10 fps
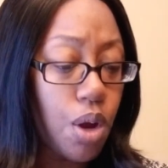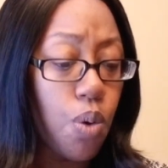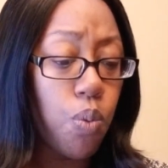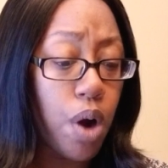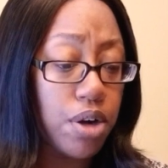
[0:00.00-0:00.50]

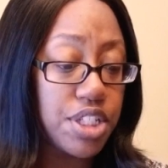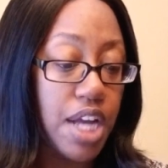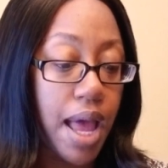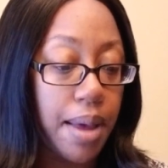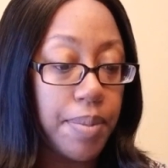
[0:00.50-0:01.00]

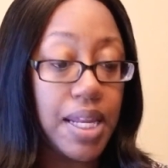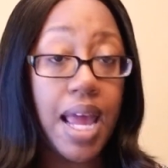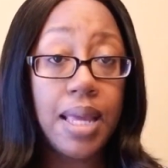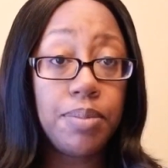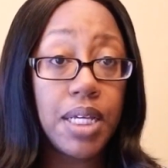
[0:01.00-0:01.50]
workshop, and I
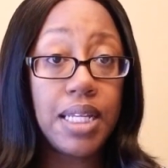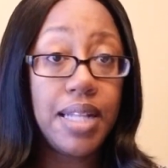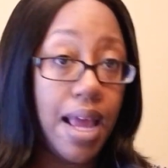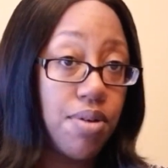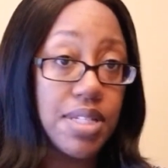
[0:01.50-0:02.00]
am looking
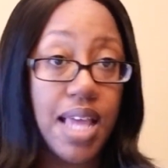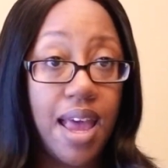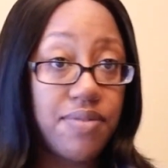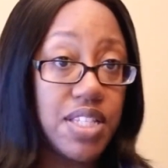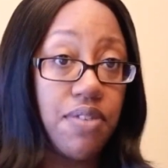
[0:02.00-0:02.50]
down because I
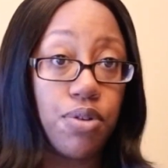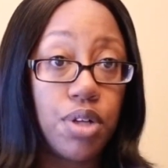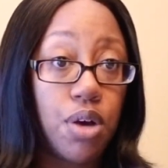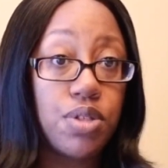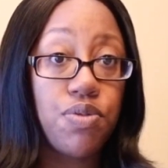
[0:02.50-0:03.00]
have several
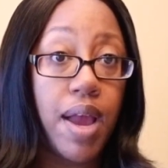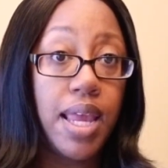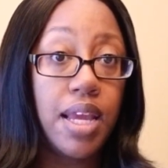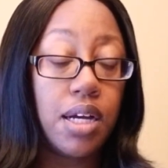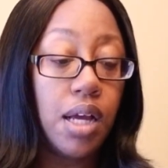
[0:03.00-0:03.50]
notes right
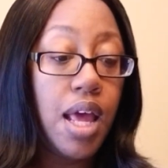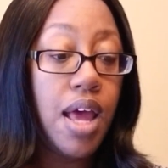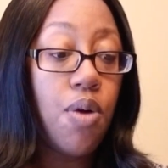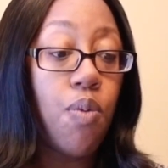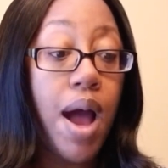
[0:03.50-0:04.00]
here,
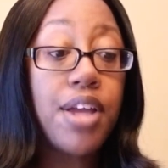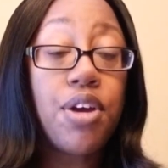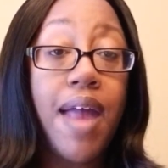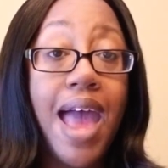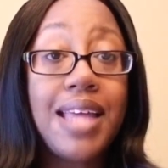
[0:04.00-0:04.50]
while
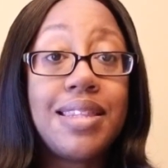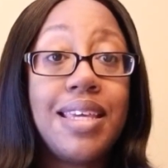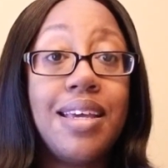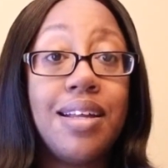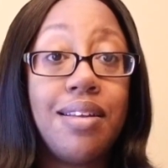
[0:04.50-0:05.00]
you're at
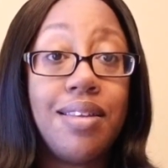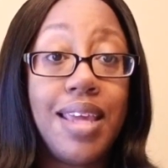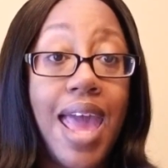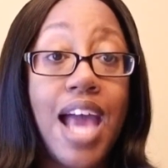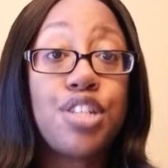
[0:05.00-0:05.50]

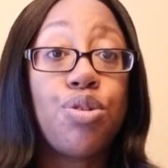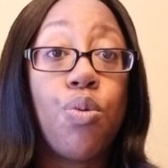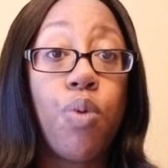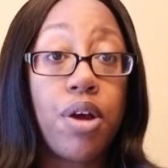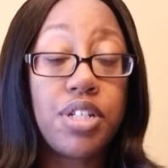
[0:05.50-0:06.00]
the
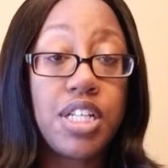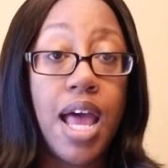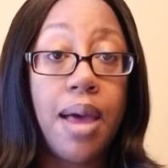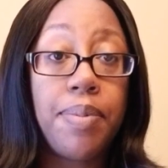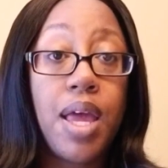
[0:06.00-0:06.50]
actual
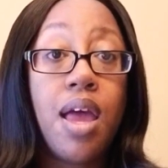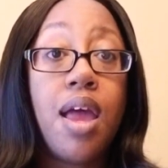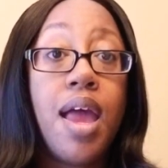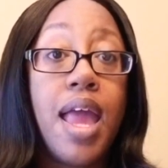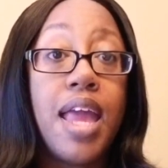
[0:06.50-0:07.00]
workshop,
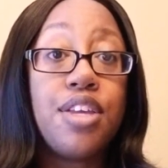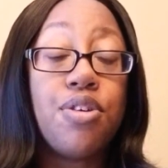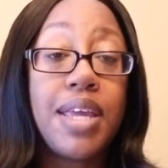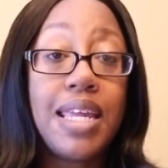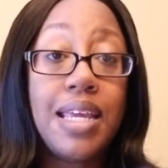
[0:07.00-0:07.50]
and you're
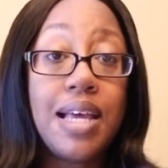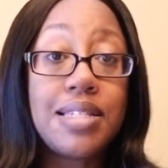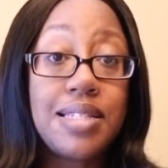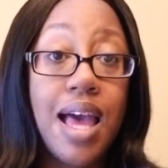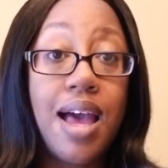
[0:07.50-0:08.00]
getting
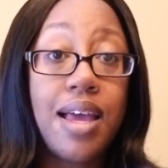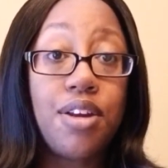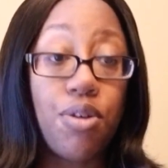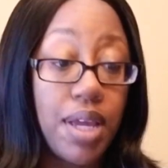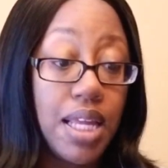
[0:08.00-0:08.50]
assigned
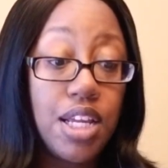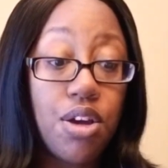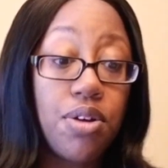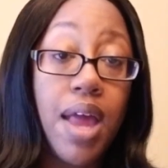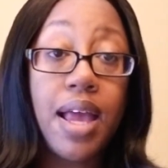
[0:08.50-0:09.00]
or getting
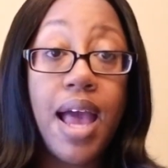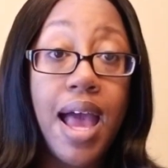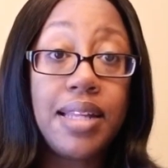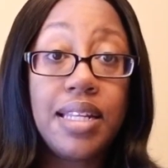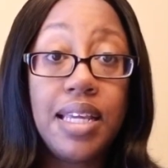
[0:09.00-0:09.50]
your Naca
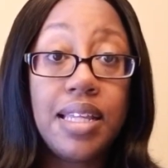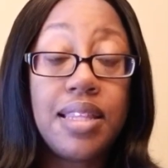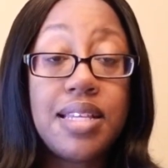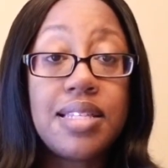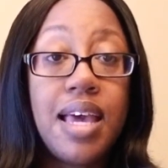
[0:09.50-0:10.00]
ID and
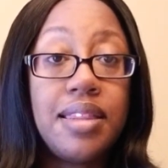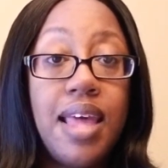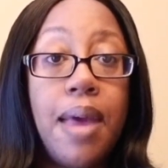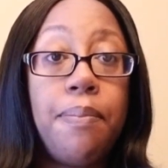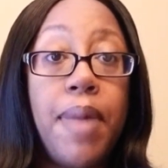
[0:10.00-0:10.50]
things like
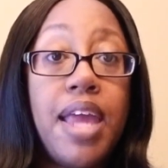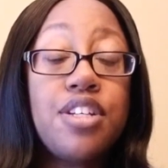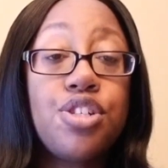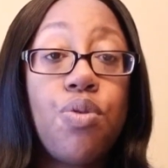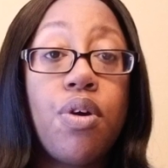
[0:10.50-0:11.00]
that, make
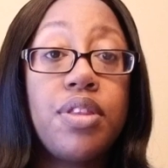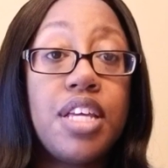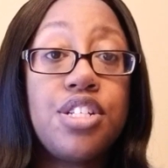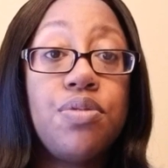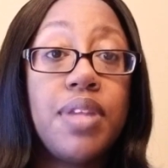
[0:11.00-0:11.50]
sure
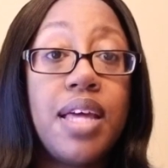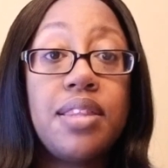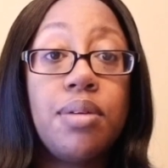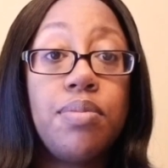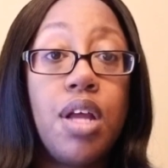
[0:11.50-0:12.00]
that you
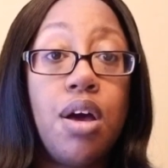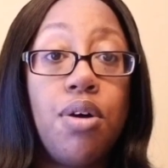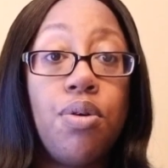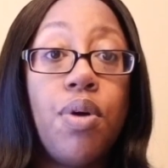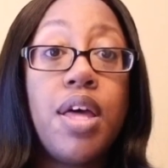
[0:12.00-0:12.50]
let them know